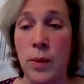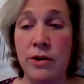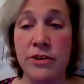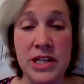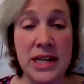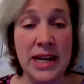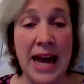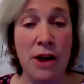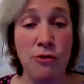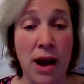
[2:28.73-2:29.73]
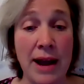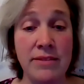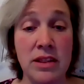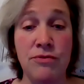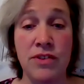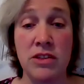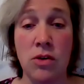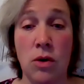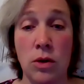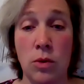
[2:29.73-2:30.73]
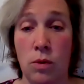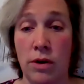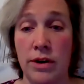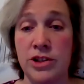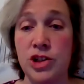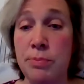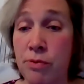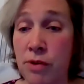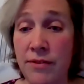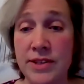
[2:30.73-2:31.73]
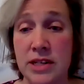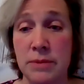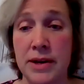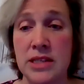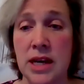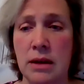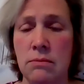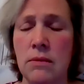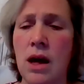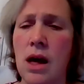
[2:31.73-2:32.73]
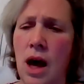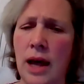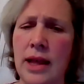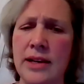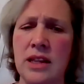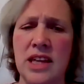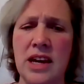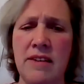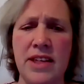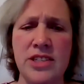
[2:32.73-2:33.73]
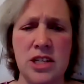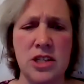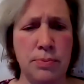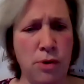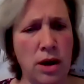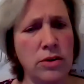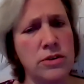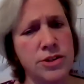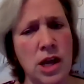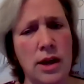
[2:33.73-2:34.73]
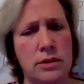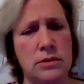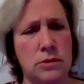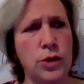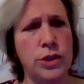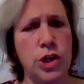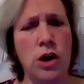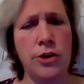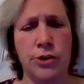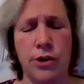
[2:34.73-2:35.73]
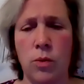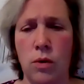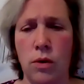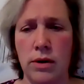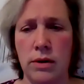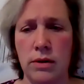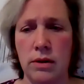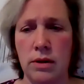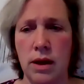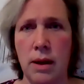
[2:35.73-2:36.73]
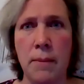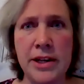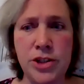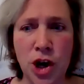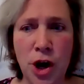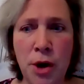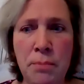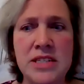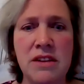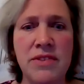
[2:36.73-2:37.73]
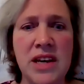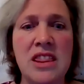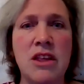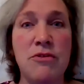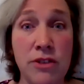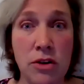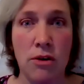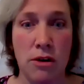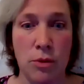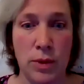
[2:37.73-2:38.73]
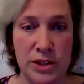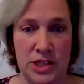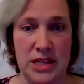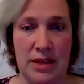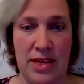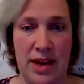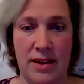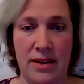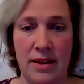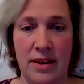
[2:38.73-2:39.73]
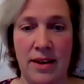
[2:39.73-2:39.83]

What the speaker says: When Christina arrived at the fifth Goal Award, she prefaced it by saying, "I like to think of this as the prodigal son or daughter award." My jaw must have hit the floor when she said that.